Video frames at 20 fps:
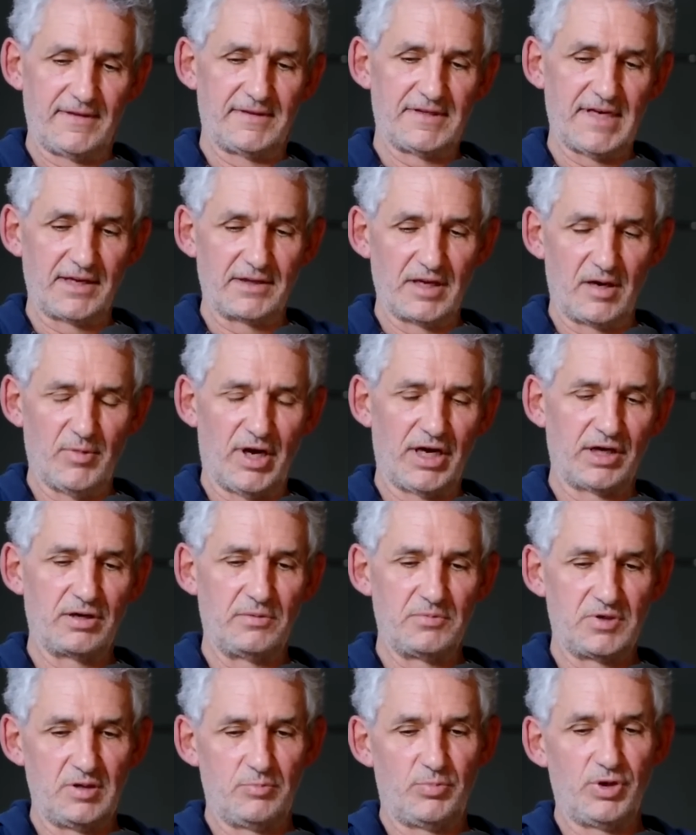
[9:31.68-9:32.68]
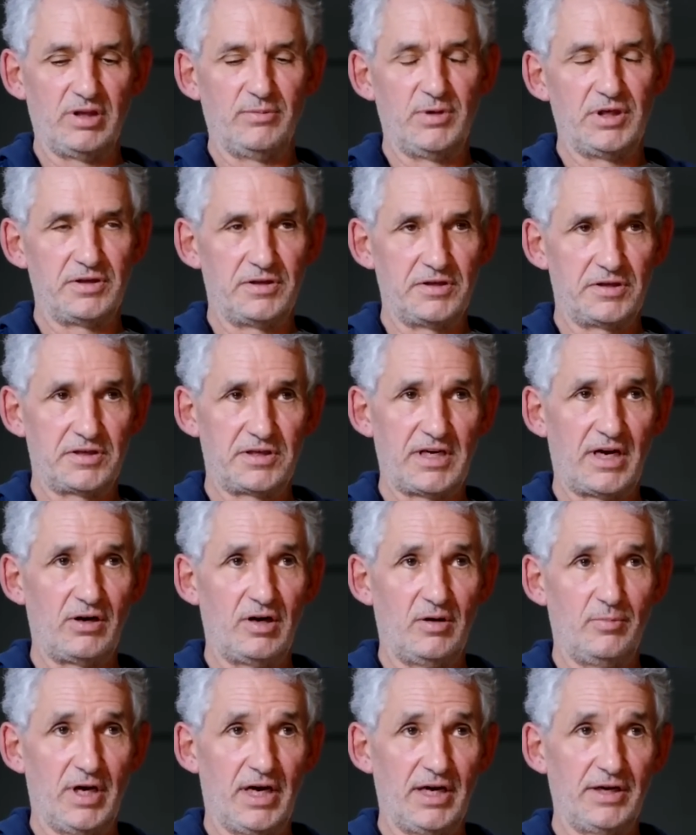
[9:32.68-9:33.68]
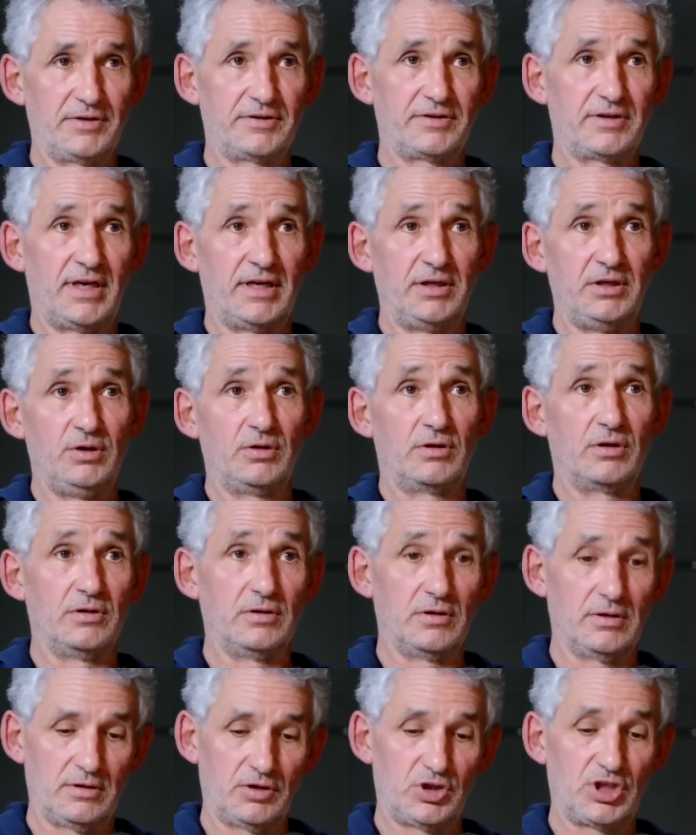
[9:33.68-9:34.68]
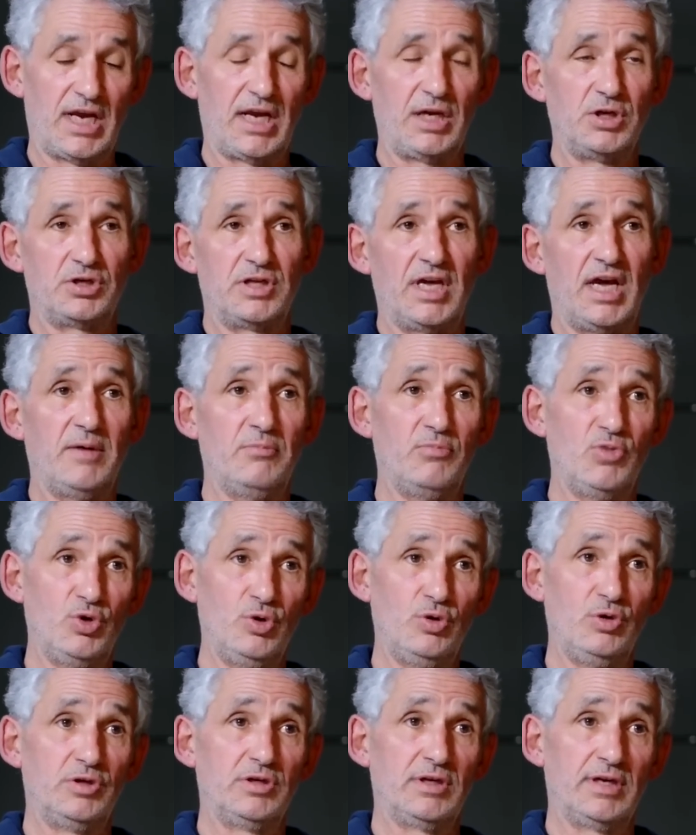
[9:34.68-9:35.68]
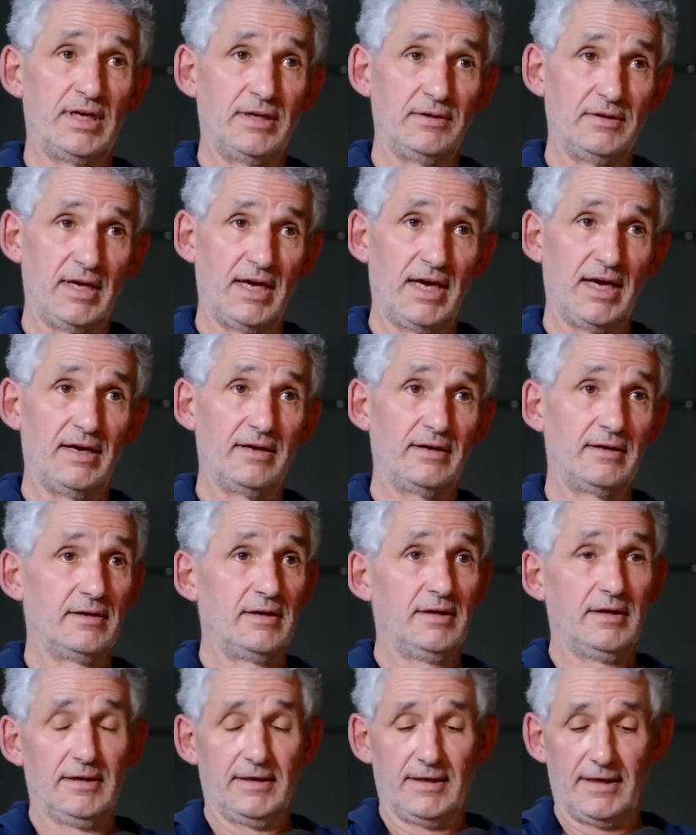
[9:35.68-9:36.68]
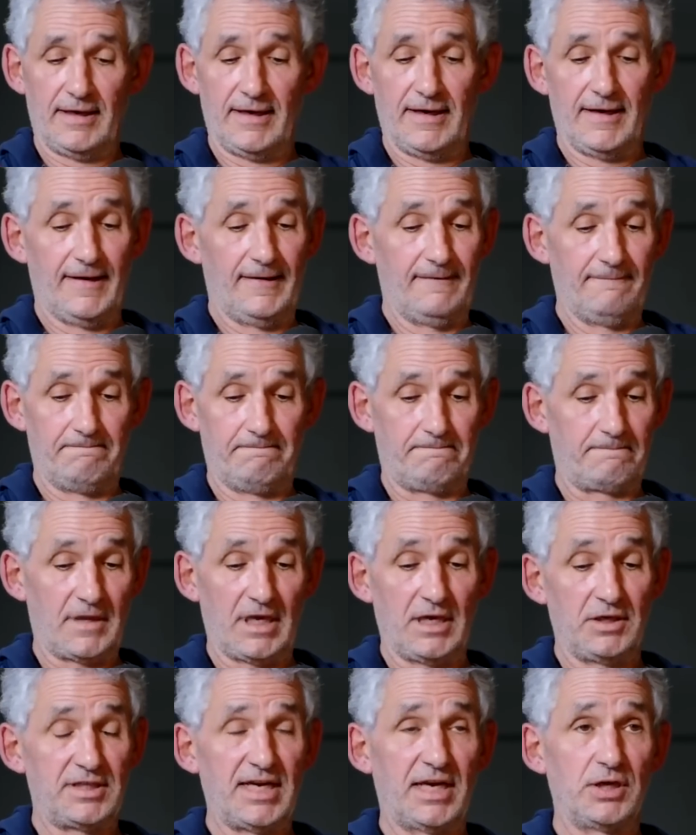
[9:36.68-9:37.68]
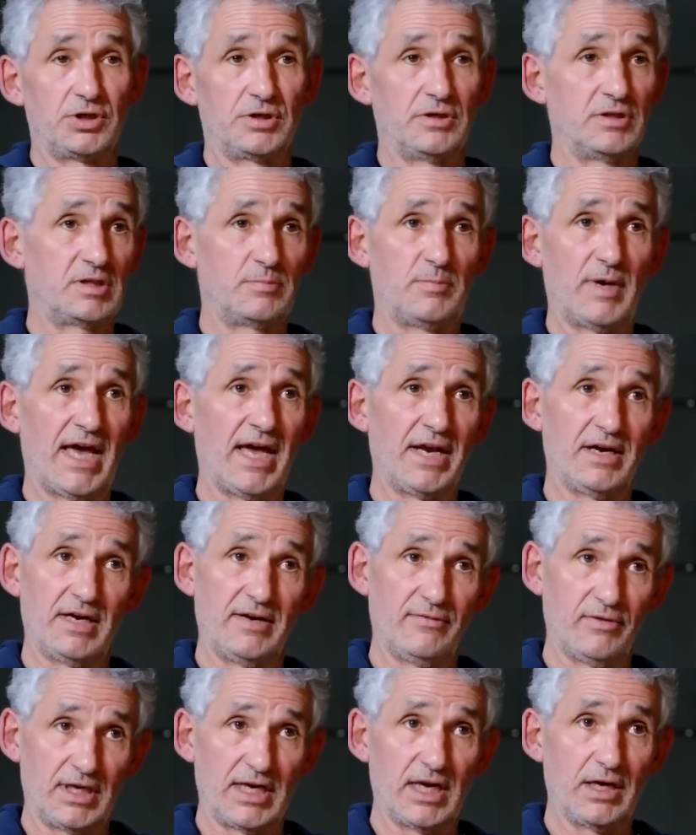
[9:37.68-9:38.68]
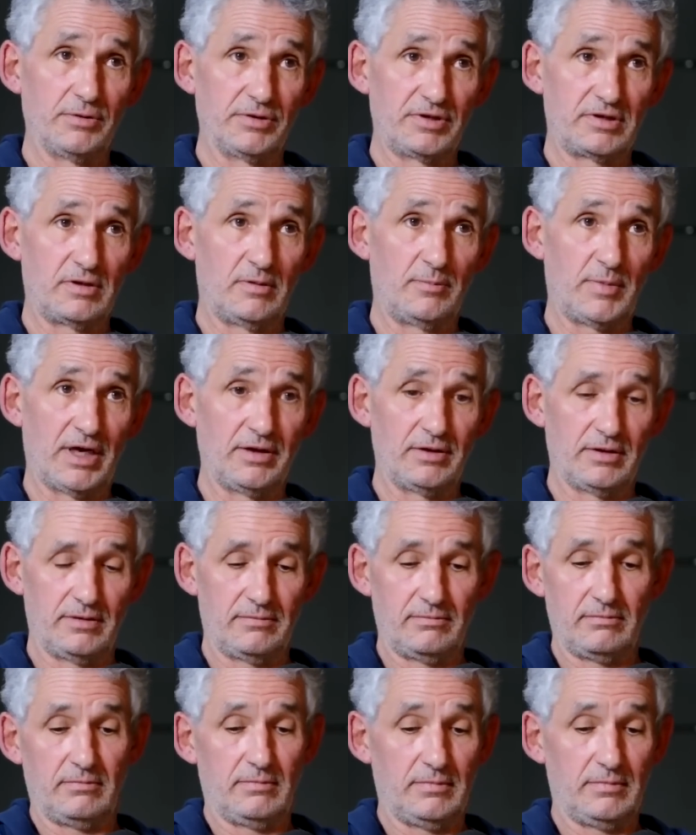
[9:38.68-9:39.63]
take their microbes and you put them into the sterile mice, and you can change their mood and their attention span and everything else about that.